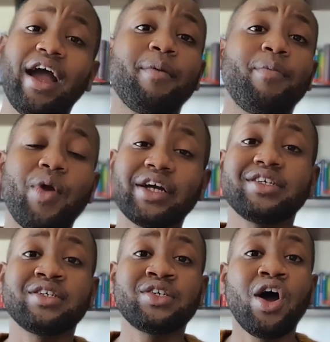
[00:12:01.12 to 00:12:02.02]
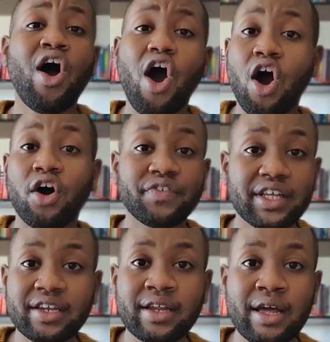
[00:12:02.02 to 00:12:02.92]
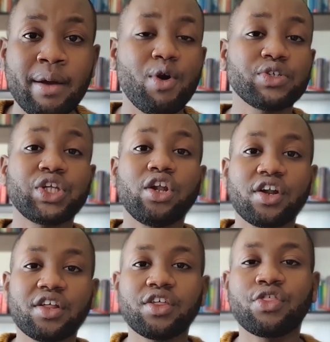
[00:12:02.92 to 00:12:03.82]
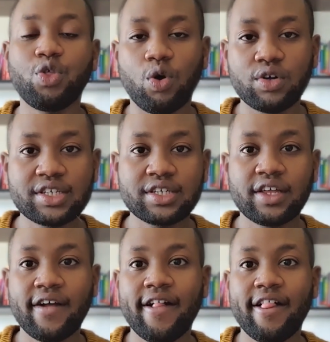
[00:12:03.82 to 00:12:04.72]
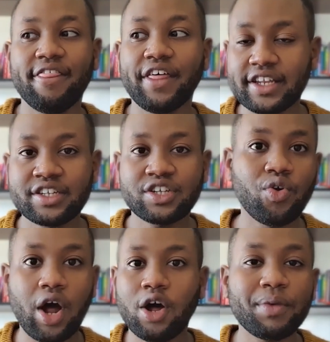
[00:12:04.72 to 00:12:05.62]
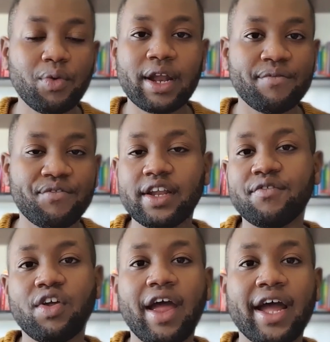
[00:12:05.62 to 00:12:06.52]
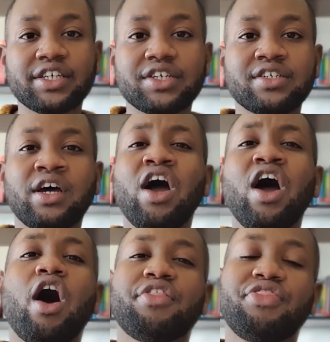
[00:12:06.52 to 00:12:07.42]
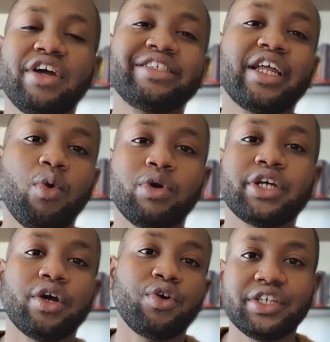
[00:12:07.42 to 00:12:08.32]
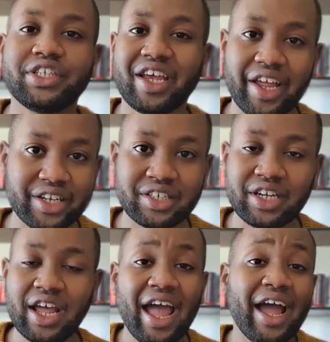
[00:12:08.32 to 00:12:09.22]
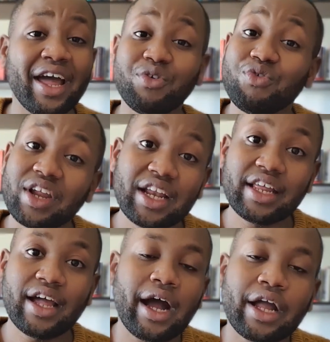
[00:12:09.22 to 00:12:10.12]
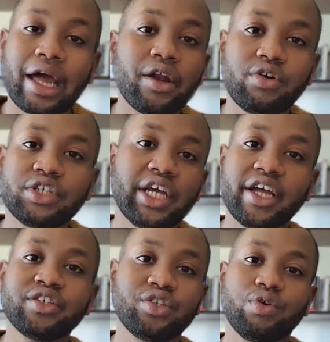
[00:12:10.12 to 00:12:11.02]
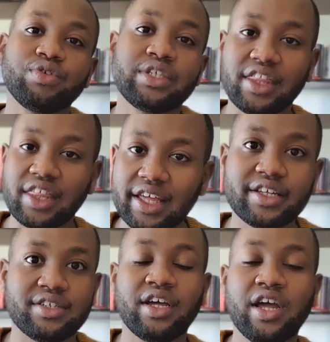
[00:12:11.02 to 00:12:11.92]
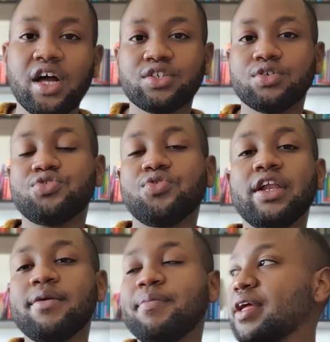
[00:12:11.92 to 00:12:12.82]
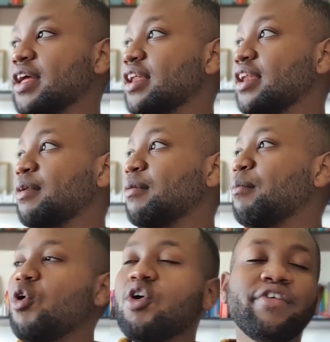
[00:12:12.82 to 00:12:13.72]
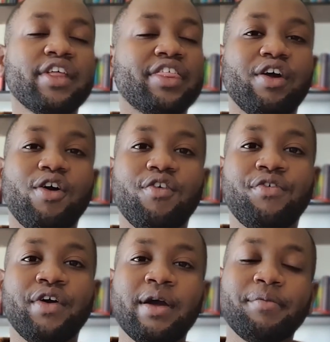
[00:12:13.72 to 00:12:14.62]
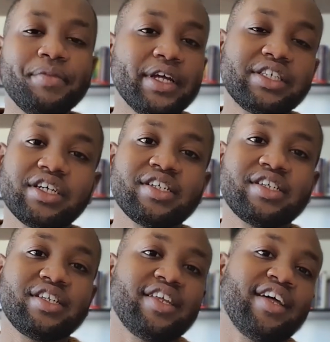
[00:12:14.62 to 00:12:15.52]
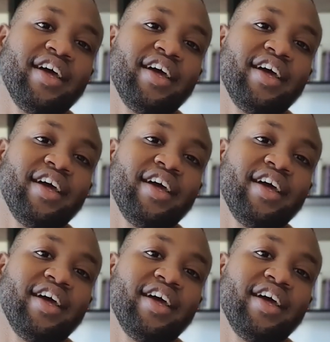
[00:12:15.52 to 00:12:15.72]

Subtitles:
I practice often, because a lot of the thoughts that surround me when I'm feeling very anxious are things that I wish I could change. And really, I cannot change those things. So it's really been more of a thing of me just